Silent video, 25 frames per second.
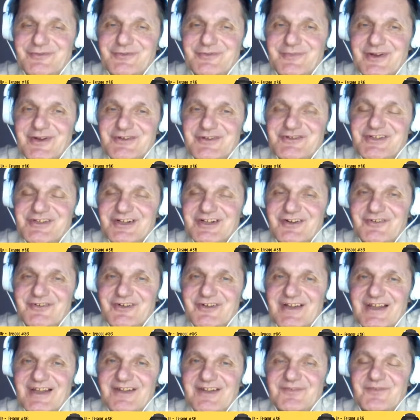my
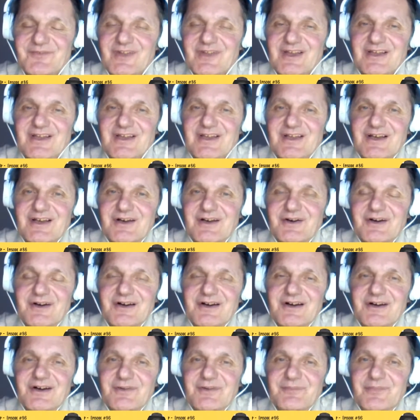children.
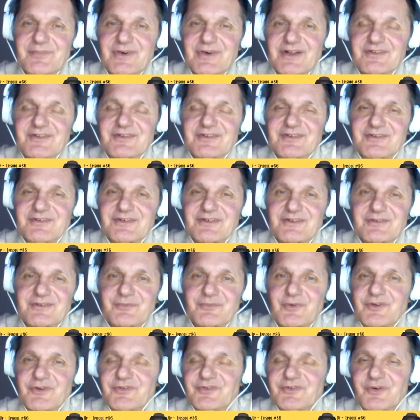But
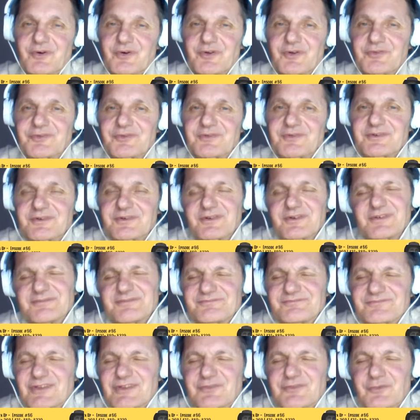it
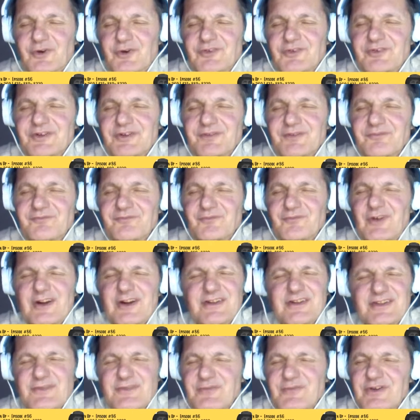was a
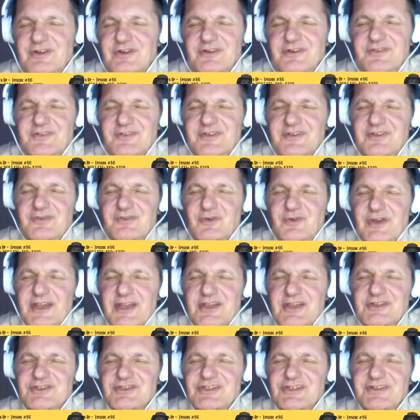very difficult
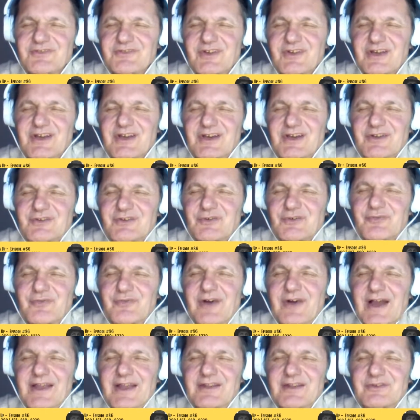situation to
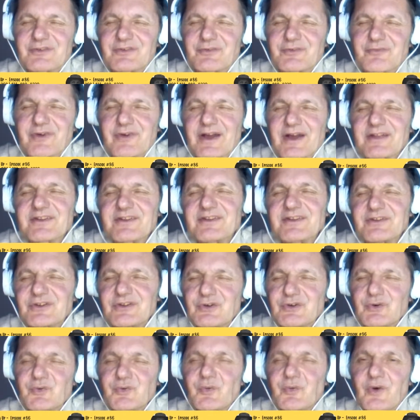find a
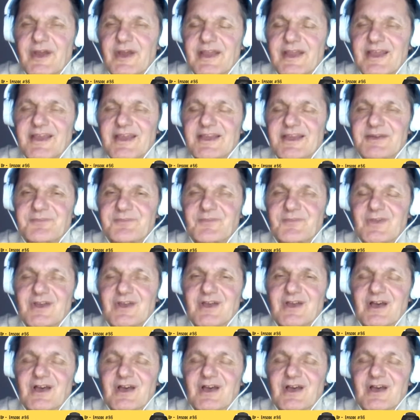new way,